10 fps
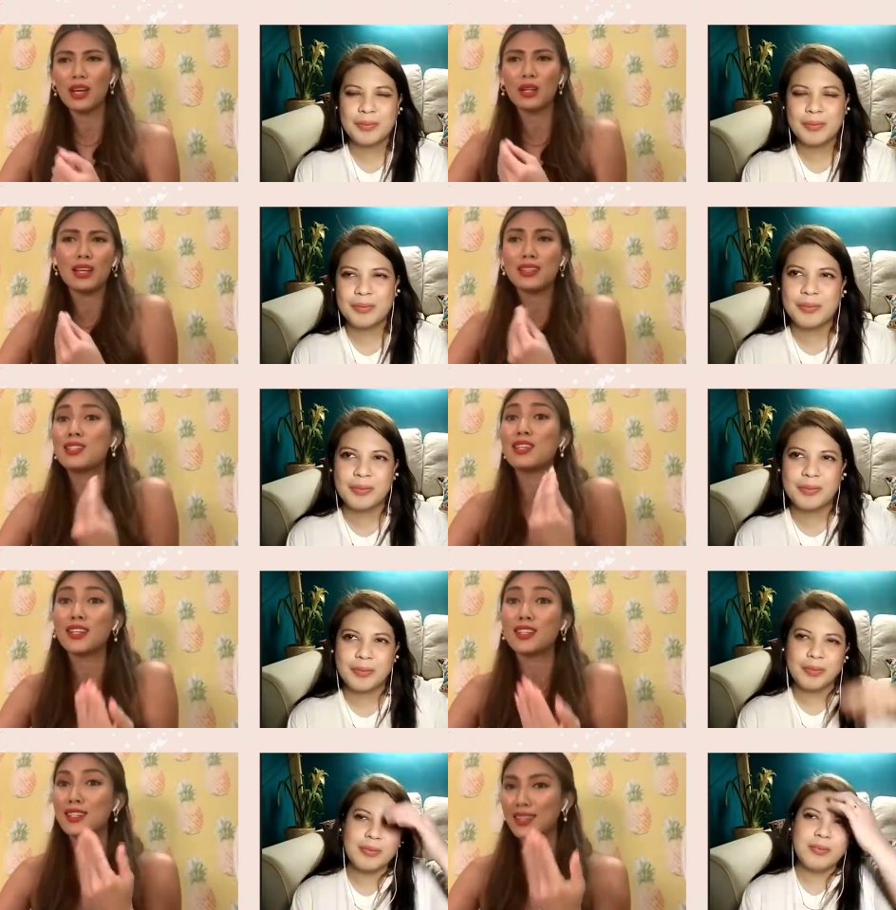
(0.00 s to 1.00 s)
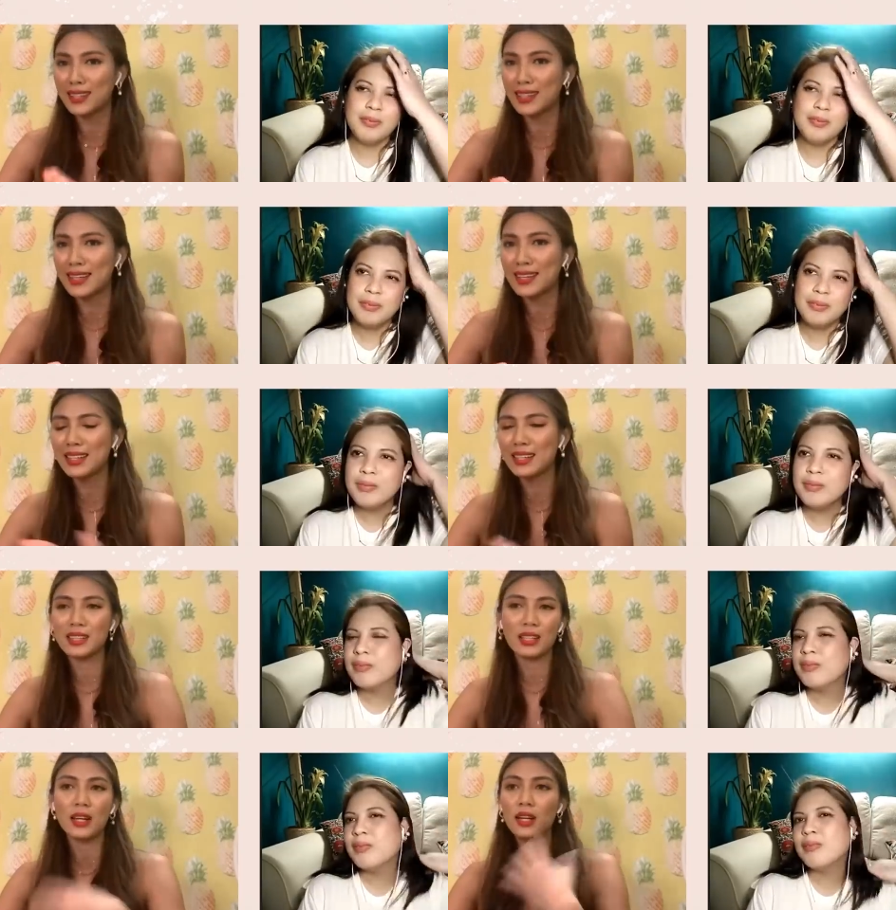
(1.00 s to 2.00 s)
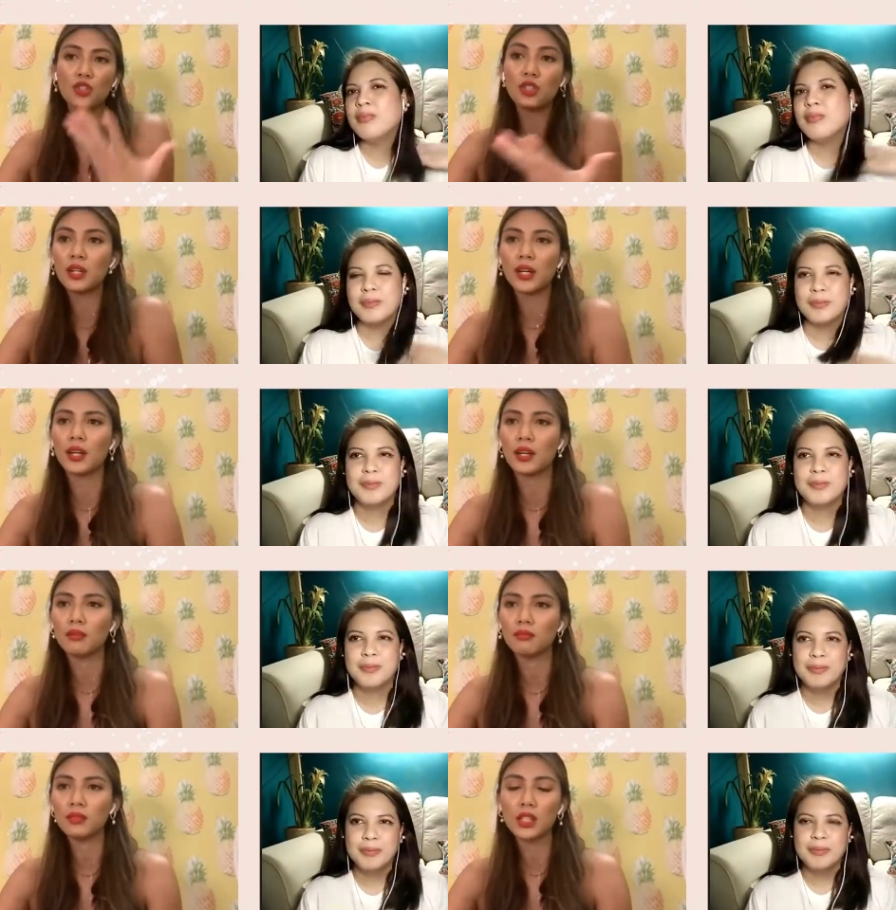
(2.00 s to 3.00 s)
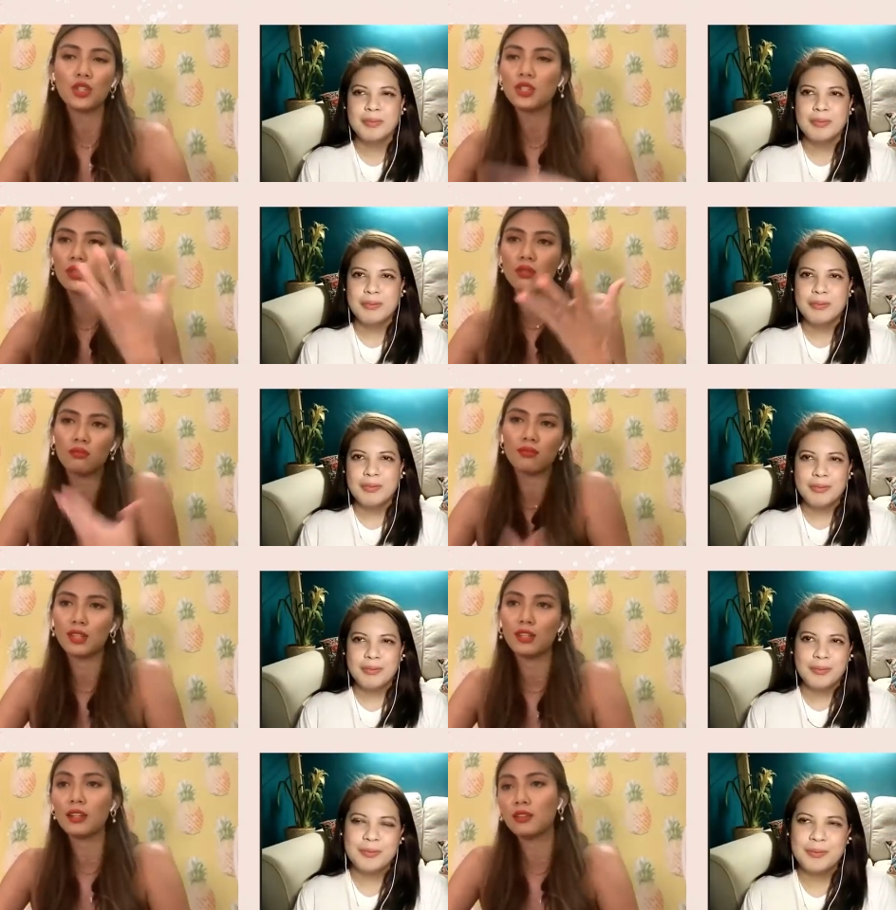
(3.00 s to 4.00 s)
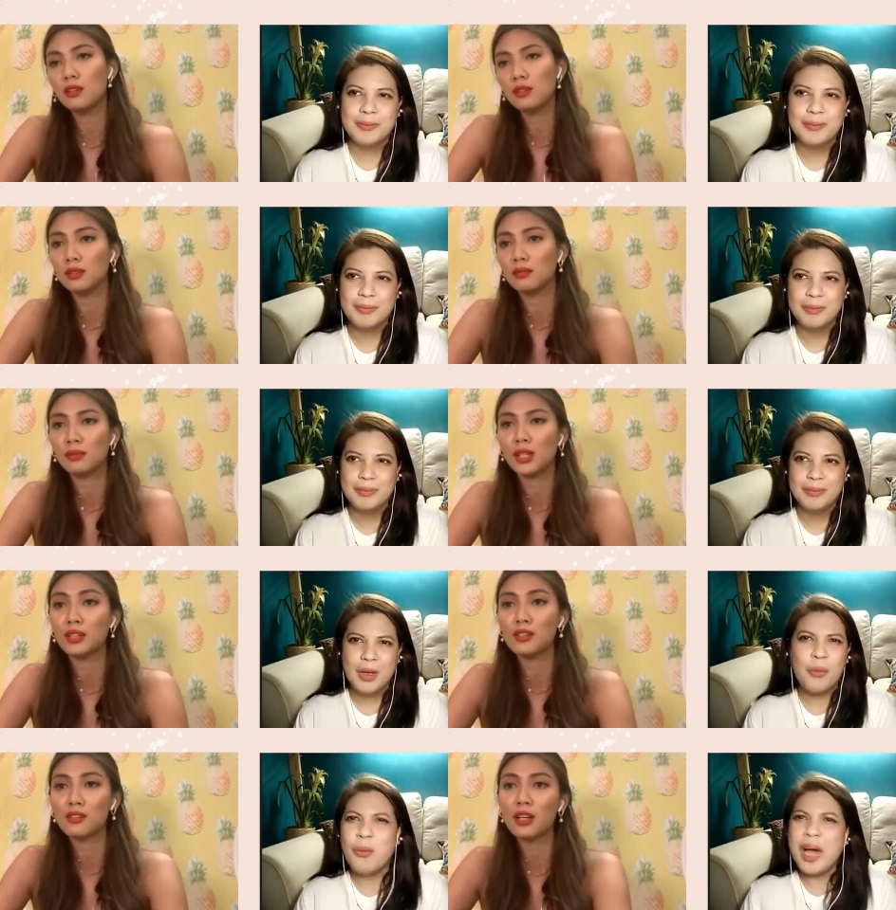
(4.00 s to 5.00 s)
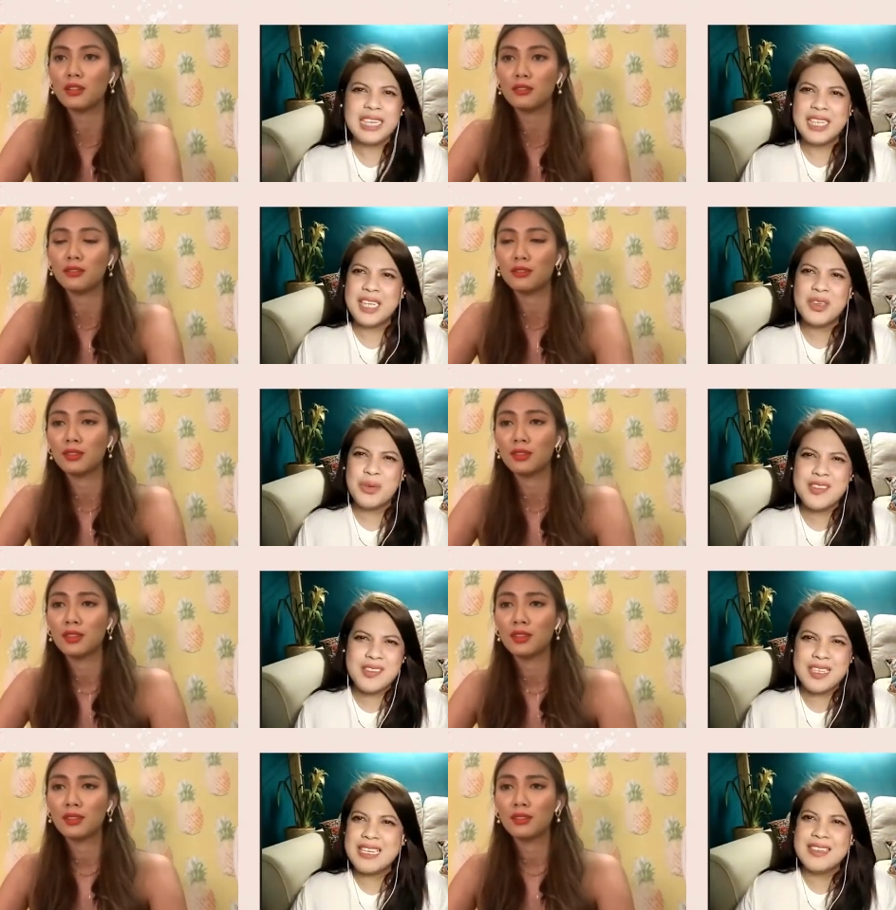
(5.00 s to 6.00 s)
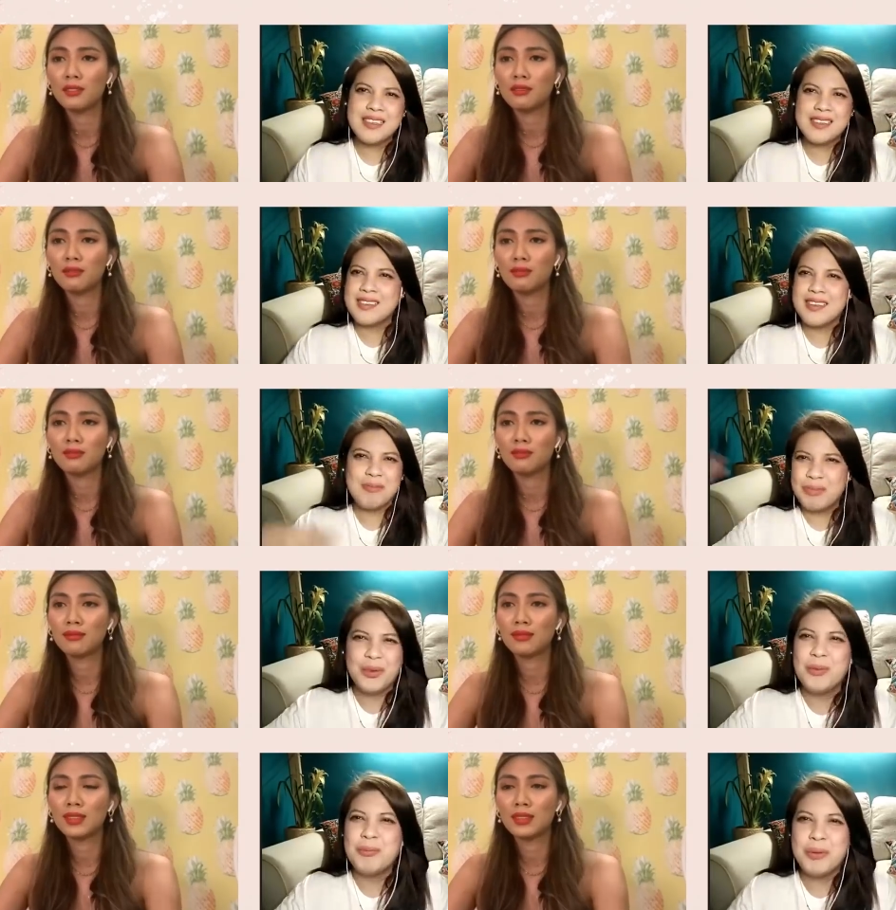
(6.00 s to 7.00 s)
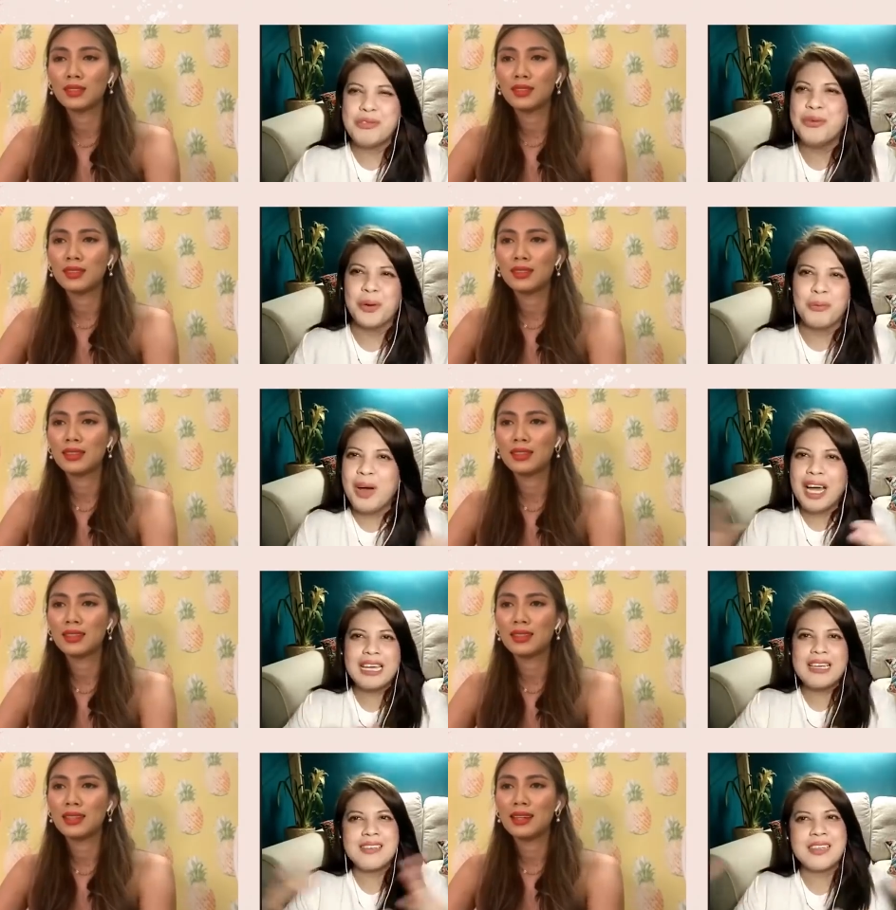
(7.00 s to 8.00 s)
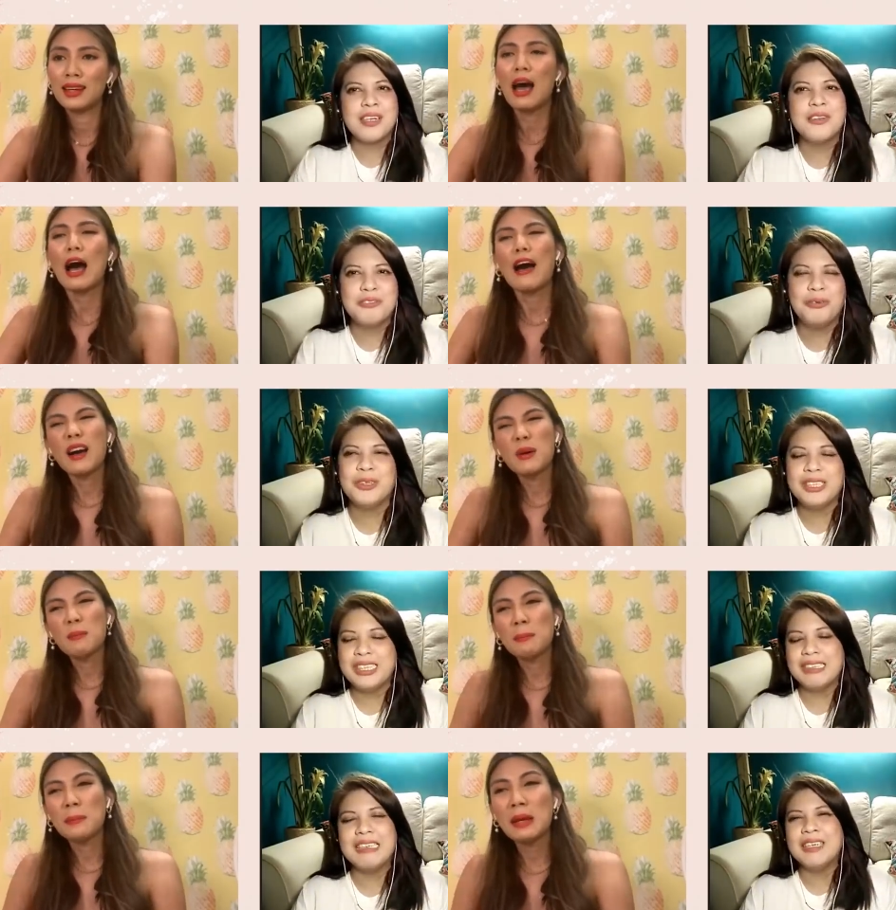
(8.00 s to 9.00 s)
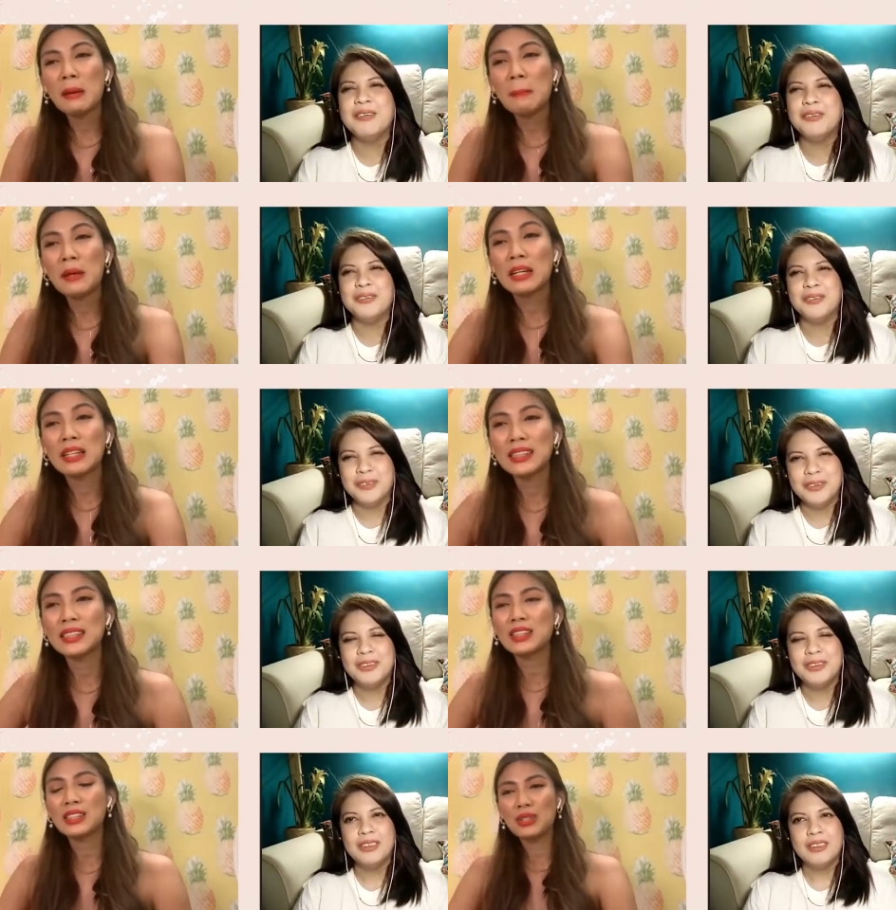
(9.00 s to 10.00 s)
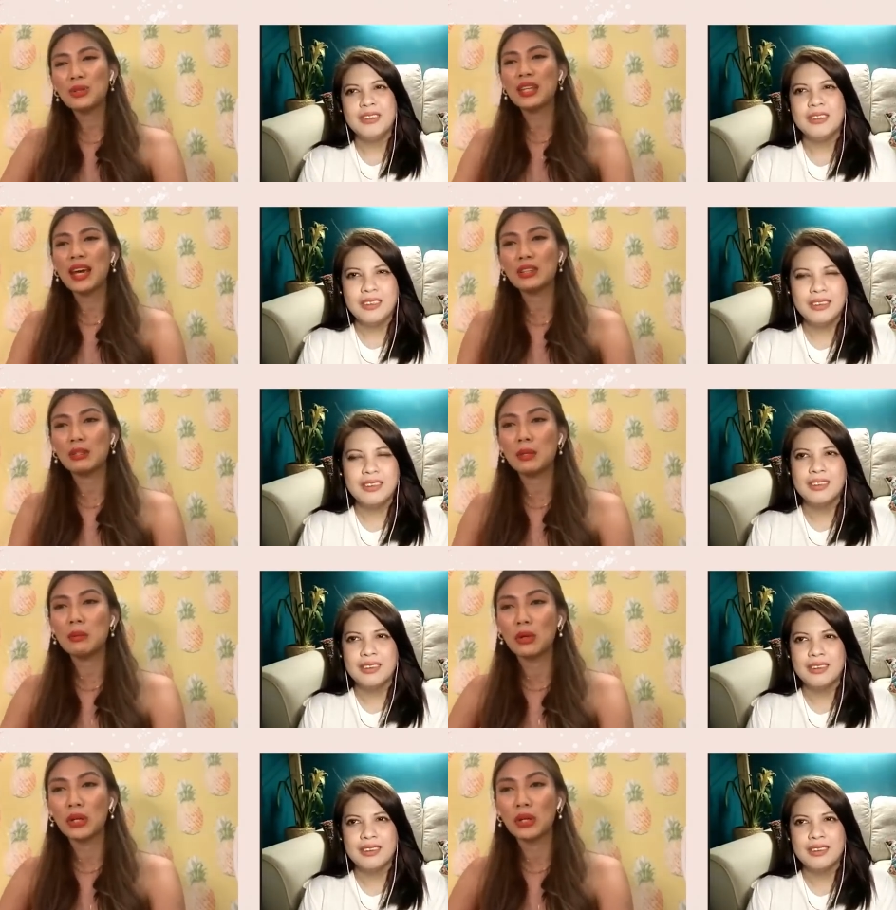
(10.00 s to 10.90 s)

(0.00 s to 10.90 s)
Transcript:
Speaker 1: it it's not studied. It's just her. Like she just let go and be herself. Why didn't we see
Speaker 2: this, you know, before? Why is it unfolding? Now? Maybe because you tend to be more